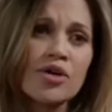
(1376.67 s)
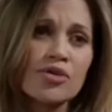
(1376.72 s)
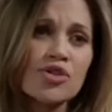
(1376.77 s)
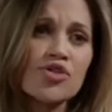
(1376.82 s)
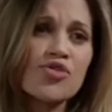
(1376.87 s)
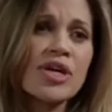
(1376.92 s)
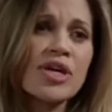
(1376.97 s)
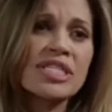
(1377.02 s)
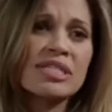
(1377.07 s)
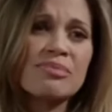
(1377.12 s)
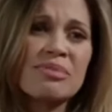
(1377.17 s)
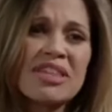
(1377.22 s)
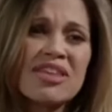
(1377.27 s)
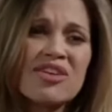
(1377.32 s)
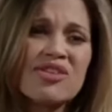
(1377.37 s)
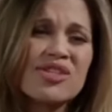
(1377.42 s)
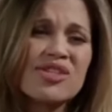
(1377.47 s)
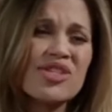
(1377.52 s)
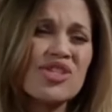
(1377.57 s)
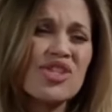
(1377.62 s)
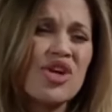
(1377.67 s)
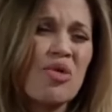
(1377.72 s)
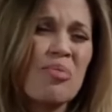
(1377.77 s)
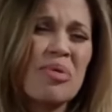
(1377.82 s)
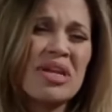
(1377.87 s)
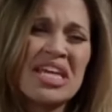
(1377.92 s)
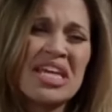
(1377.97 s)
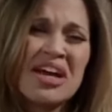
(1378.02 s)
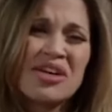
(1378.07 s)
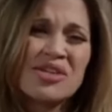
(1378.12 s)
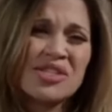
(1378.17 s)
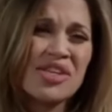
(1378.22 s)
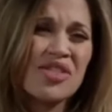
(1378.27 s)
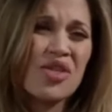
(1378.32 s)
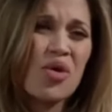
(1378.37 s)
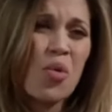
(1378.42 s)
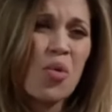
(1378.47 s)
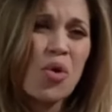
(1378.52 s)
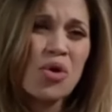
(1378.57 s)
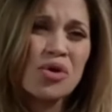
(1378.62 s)
Trust me, there is nobody else in the
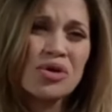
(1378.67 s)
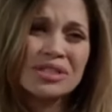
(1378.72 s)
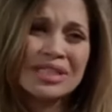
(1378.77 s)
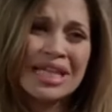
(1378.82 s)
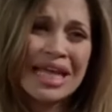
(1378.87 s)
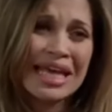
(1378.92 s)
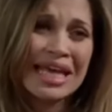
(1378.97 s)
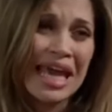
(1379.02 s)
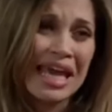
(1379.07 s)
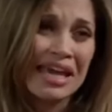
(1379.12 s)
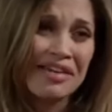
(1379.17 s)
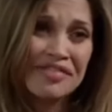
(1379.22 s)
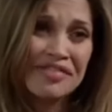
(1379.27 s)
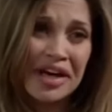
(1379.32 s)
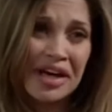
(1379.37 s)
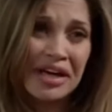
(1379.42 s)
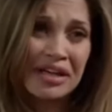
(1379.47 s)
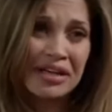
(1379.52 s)
world like Ava.